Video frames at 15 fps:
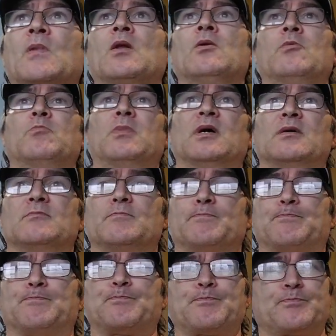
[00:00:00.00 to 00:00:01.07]
But
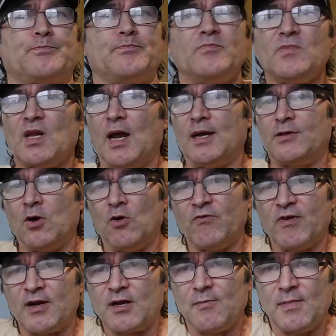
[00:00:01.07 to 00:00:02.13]
I don't
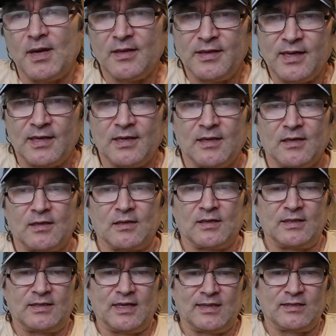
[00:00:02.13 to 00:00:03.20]
recommend getting
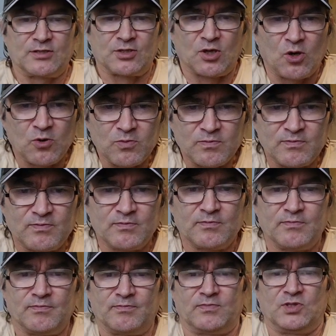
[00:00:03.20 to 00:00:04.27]
a telescope
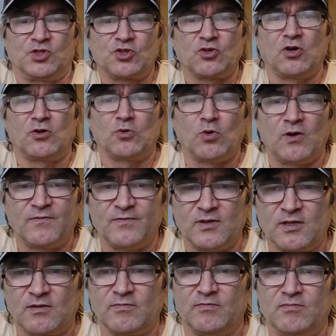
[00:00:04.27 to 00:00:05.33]
to start off
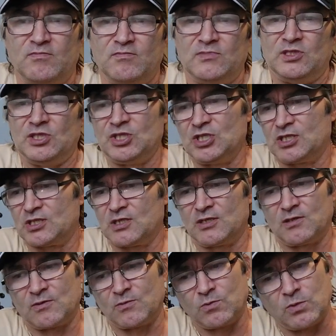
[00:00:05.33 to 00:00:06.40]
with. he's just
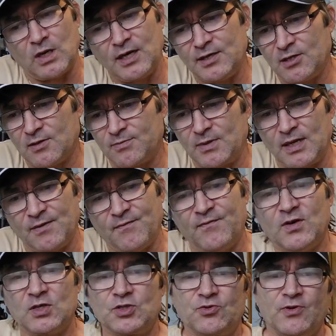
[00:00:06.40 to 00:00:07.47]
gonna wind up getting
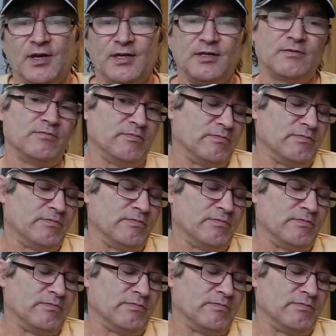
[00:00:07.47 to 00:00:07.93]
frustrated and